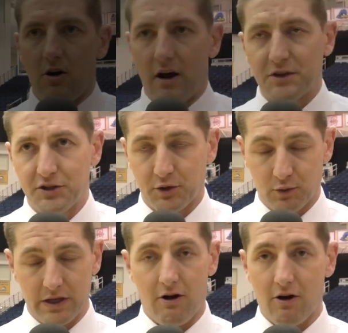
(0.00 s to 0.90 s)
Hofstra's a
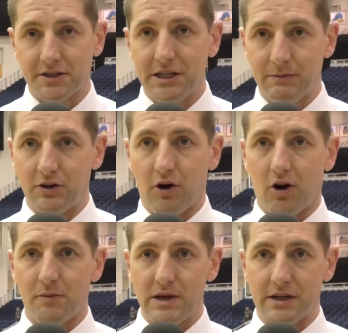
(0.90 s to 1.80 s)
really hard team to
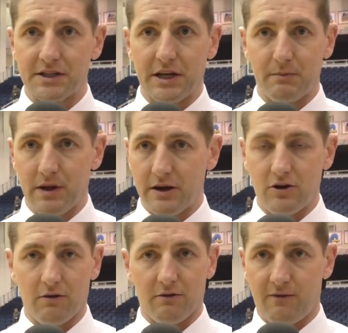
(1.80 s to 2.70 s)
guard because they play
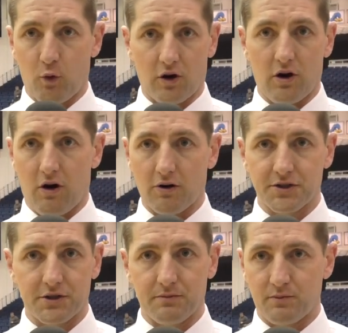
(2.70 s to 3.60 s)
four
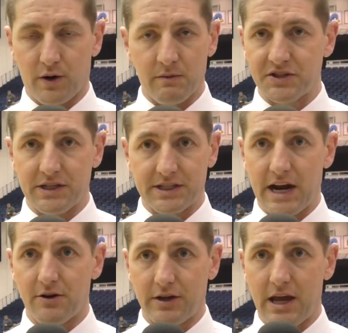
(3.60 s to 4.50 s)
guards pretty much the
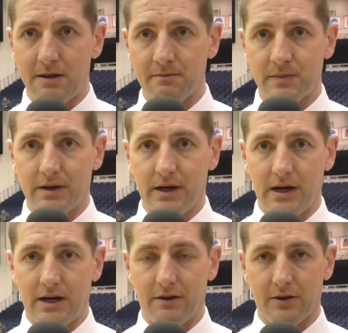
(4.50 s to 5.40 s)
entire game.
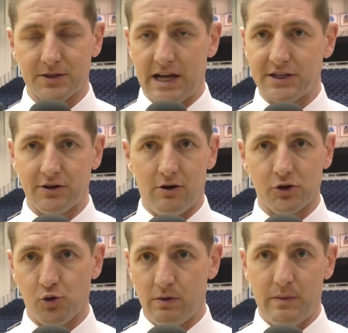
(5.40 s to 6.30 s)
Uh, those guys can all
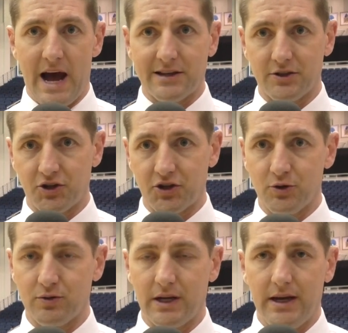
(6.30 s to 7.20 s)
dribble, pass, and
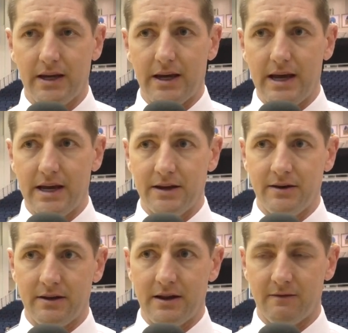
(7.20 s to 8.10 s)
shoot.
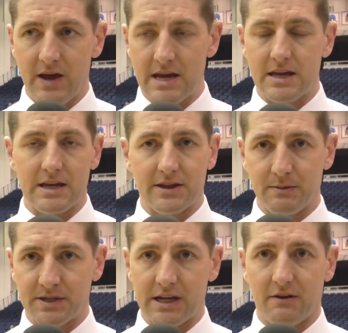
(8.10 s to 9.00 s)
And if they can get
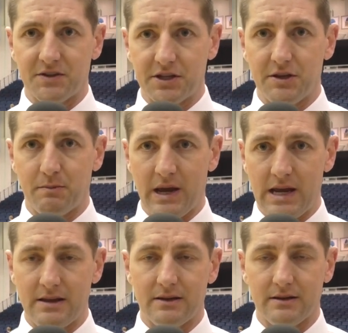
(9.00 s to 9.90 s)
themselves to the
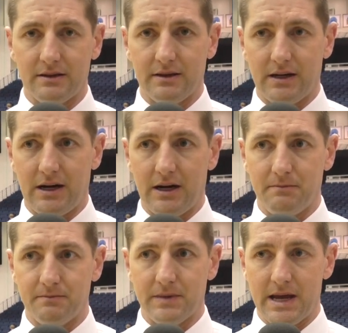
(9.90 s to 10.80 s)
paint
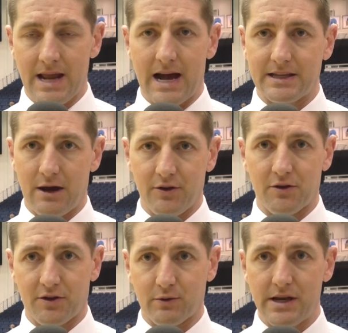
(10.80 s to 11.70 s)
um, and knock down
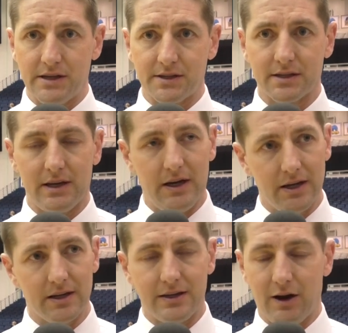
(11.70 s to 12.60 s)
their threes,
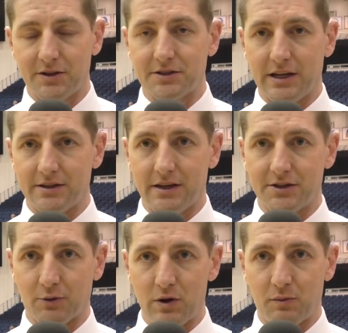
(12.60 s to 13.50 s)
you know, it's it's
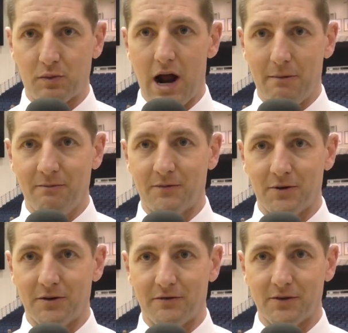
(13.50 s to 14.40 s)
it's a real problem
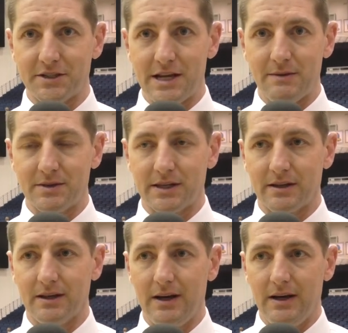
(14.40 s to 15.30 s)
for for teams.
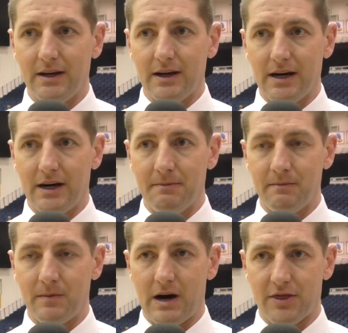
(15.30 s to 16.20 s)
And
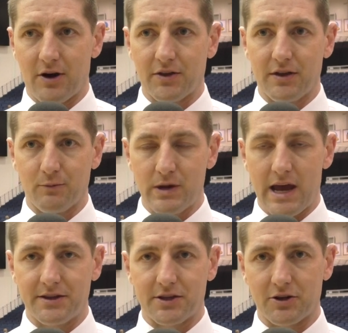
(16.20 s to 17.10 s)
um, I thought that we
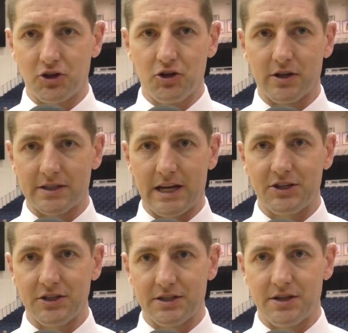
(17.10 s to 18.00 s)
had such good
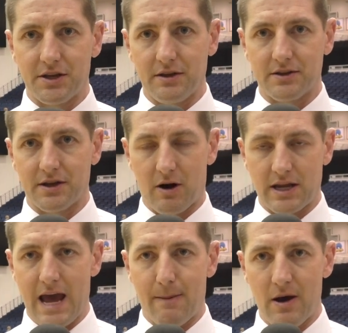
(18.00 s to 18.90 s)
attention to the to
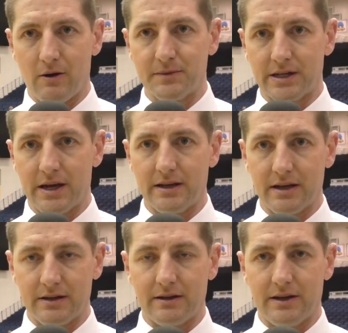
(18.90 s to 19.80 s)
our gap help tonight,
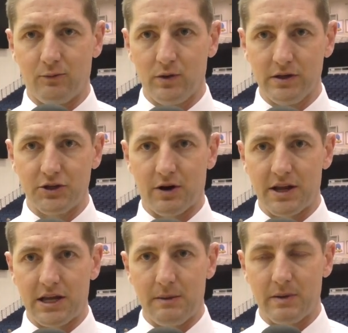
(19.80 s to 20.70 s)
and and really
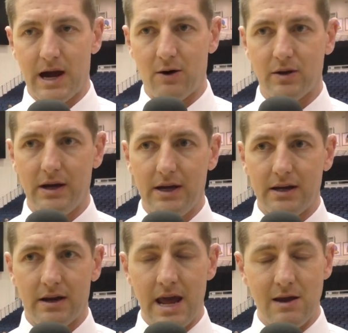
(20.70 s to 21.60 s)
trying to keep it out.
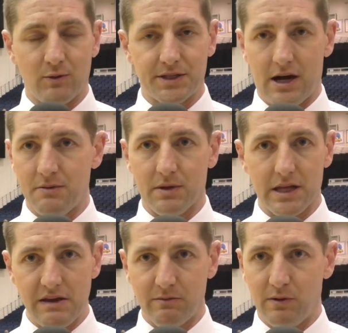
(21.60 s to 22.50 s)
Nate was
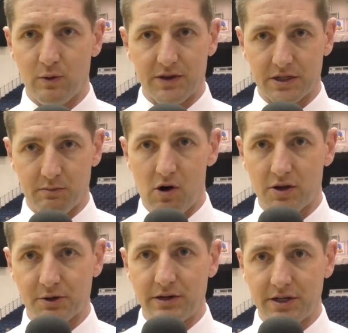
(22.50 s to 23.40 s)
unbelievable with his
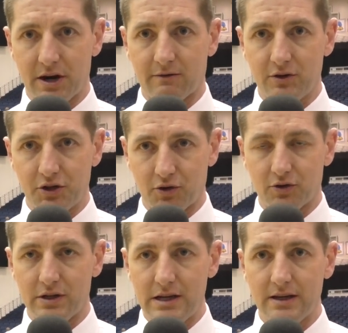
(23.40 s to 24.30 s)
ball screen coverage
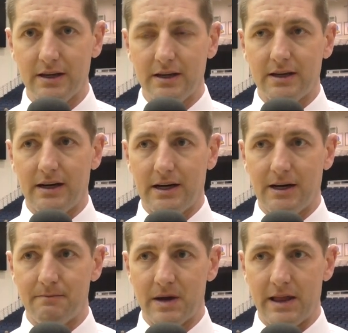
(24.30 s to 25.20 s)
early,
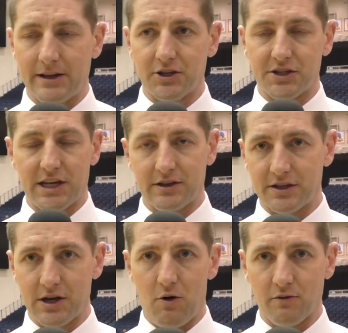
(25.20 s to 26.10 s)
um, and that just set
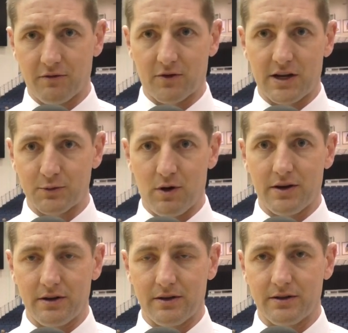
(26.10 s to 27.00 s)
the tone for us
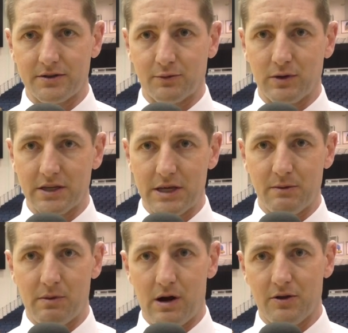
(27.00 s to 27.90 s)
wanting to to really
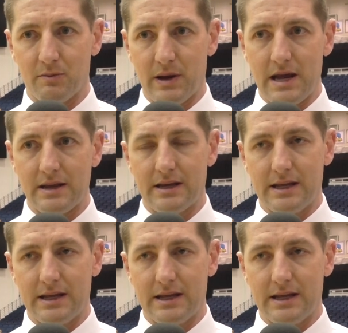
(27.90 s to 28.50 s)
keep the ball in the paint.